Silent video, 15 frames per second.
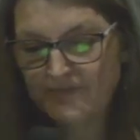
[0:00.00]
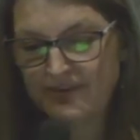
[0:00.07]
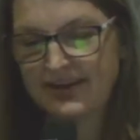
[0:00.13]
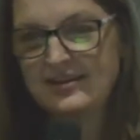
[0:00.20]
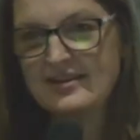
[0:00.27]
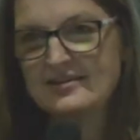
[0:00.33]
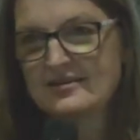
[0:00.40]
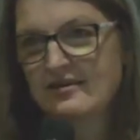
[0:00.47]

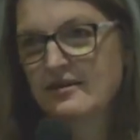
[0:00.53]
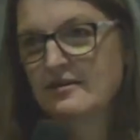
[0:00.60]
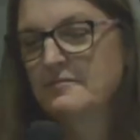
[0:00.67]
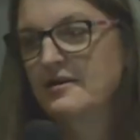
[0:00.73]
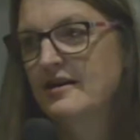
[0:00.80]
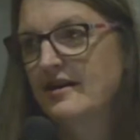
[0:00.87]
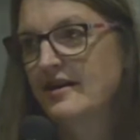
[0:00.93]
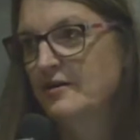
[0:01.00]
Anytime
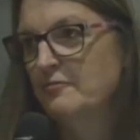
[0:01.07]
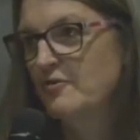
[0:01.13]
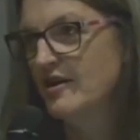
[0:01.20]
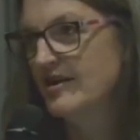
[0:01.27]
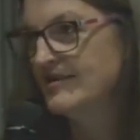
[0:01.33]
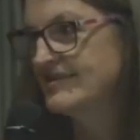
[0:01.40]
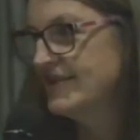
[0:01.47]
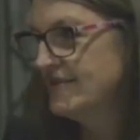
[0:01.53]
I
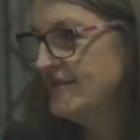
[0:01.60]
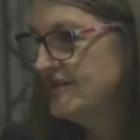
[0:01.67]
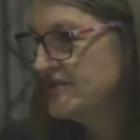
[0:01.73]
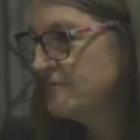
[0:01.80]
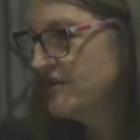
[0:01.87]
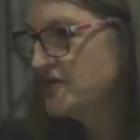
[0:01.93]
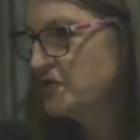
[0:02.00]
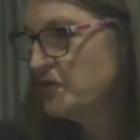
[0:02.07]
want to
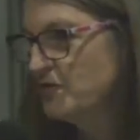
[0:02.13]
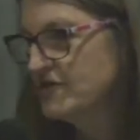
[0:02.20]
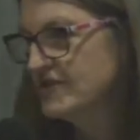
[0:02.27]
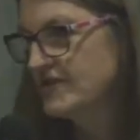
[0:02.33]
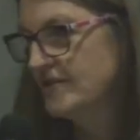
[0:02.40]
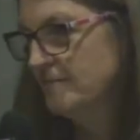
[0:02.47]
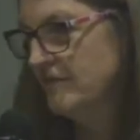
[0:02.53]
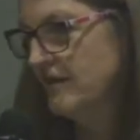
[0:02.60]
teach my children
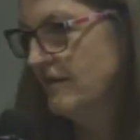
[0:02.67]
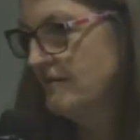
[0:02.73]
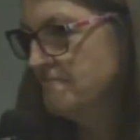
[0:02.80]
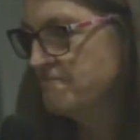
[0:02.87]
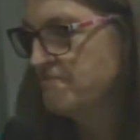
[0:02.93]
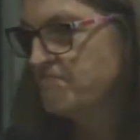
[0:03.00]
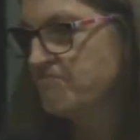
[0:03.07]
something,